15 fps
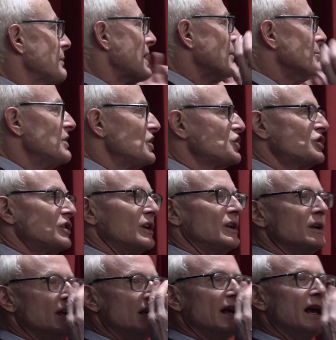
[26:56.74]
about
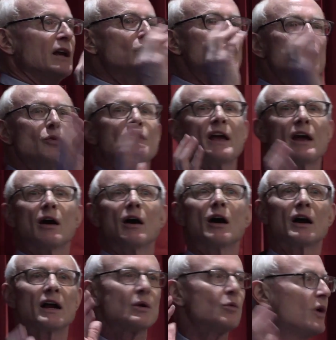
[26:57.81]
mission and who they
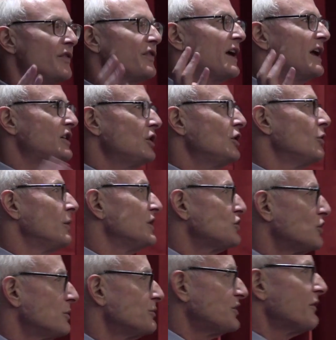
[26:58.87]
are and what they do in
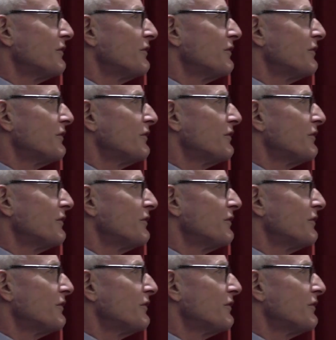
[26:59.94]
terms